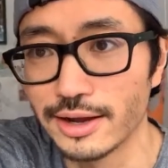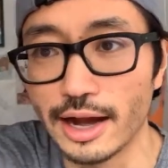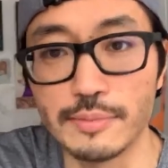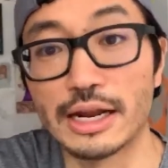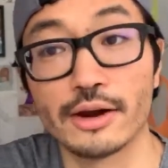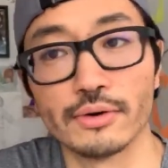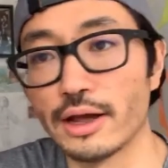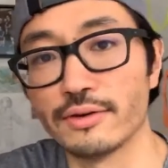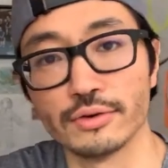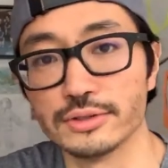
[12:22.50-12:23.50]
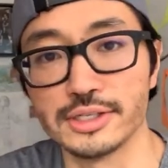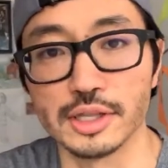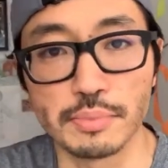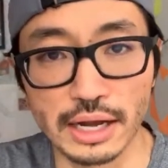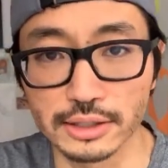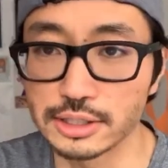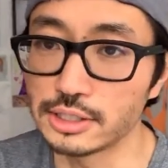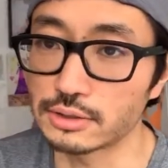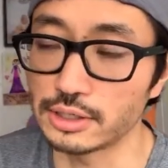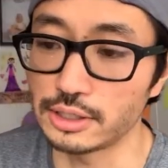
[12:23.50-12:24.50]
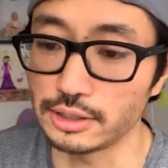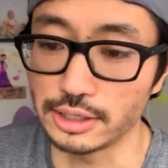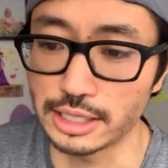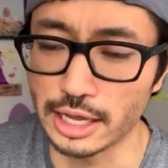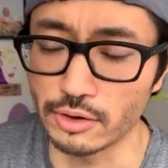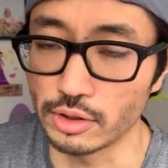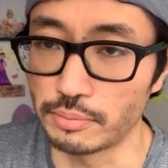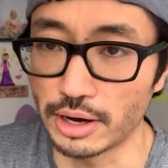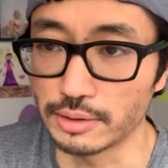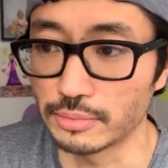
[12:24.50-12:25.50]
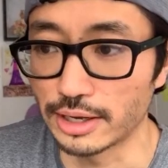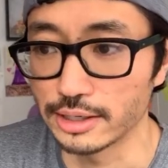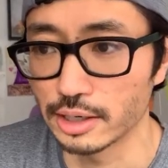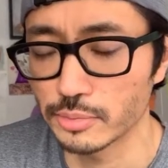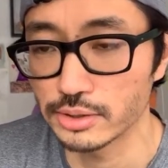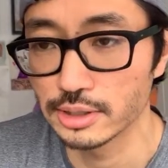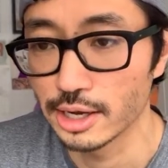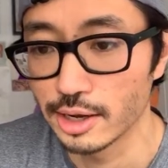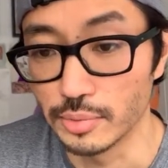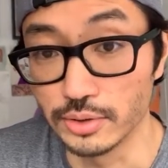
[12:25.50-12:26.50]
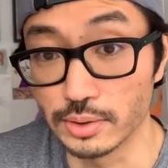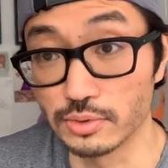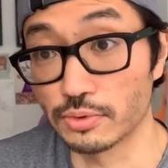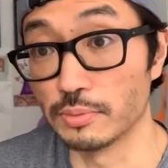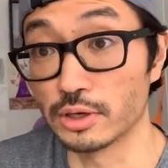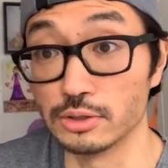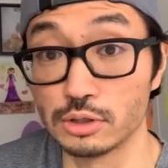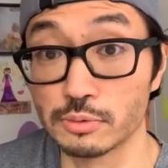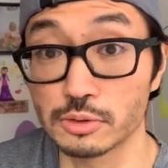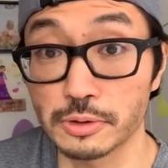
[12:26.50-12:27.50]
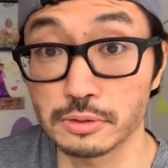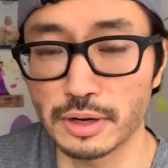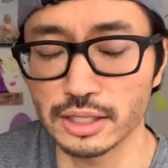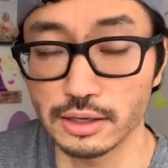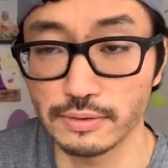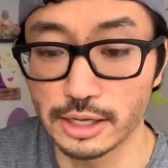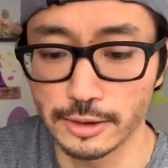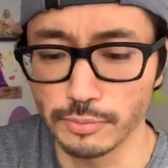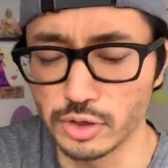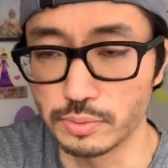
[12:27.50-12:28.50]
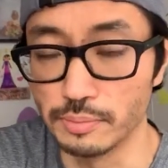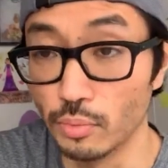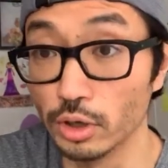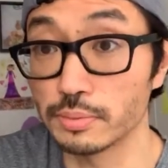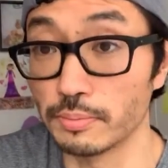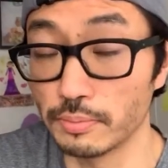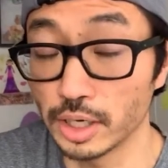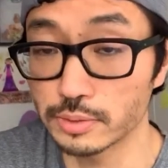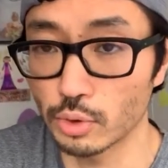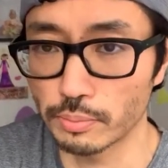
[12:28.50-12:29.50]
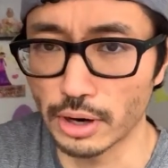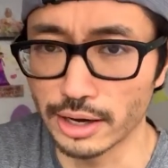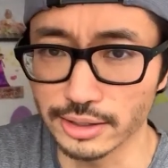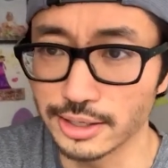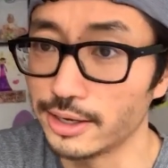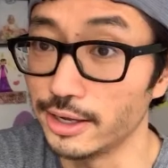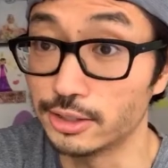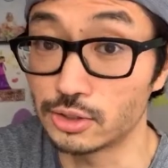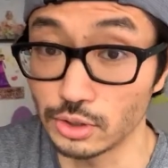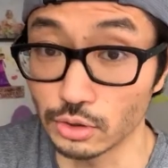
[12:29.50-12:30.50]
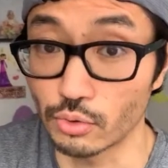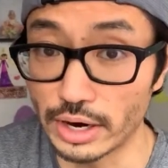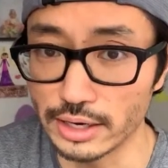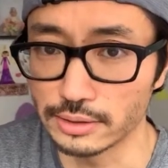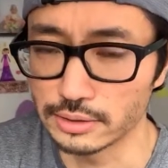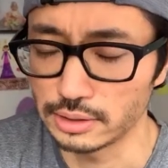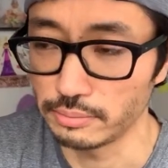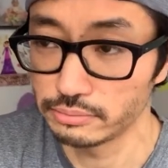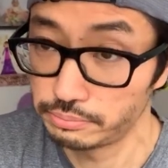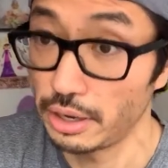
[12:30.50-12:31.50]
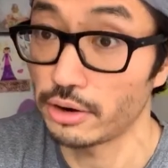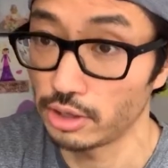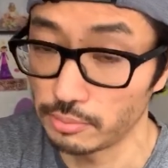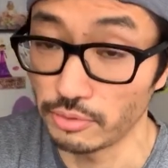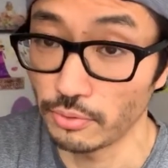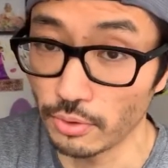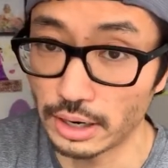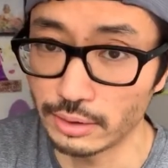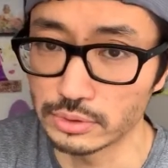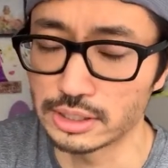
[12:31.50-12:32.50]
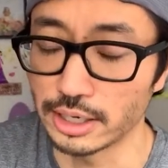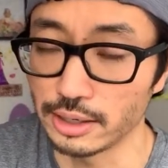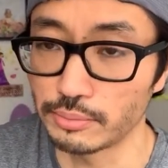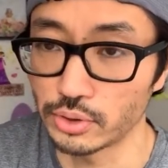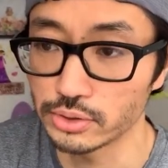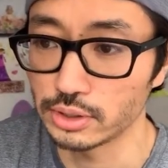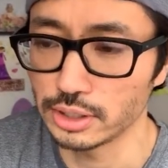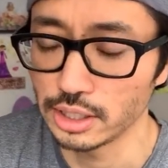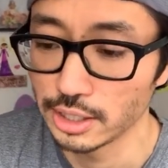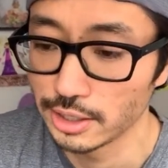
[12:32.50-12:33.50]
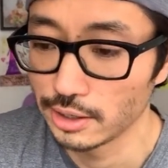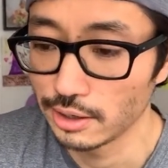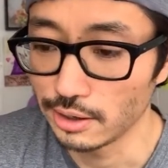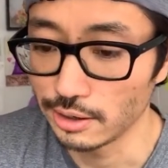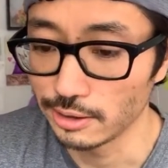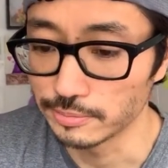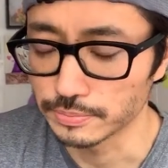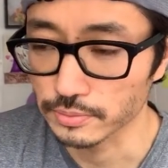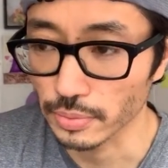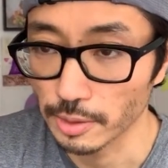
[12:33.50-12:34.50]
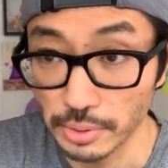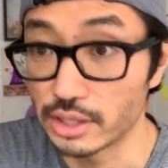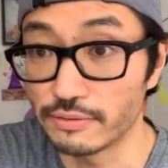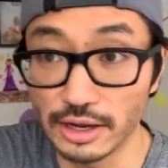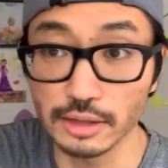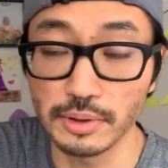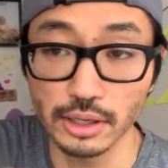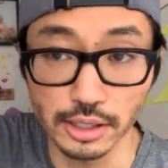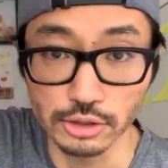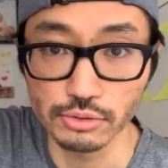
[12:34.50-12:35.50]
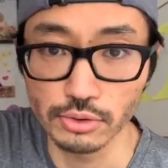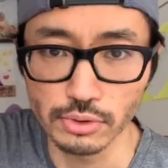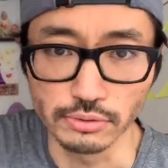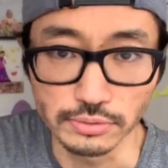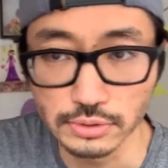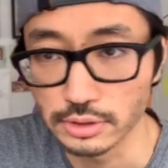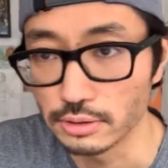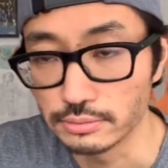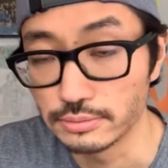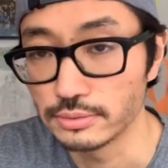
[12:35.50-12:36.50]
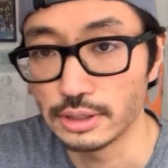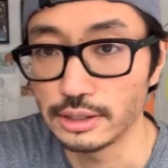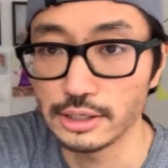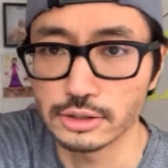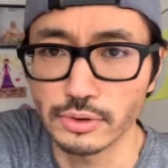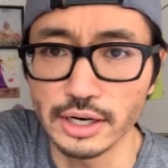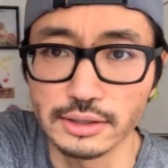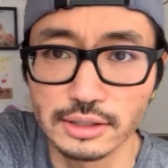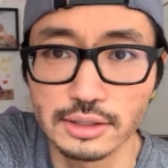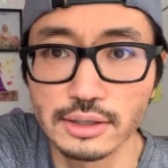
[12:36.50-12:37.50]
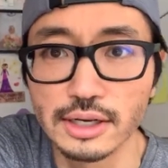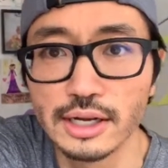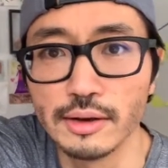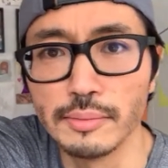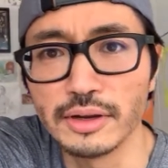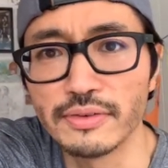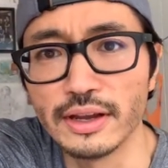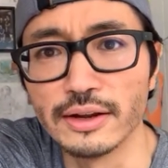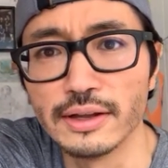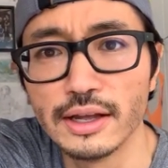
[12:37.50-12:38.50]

I mean, I don't see the balance sheets or anything like that or the bottom line numbers, but in terms of from a consumer's perspective, there's been much more product. It's still great, better than before, I would say, personally. But the availability is through the roof. So I think it's great. I'm a big fan.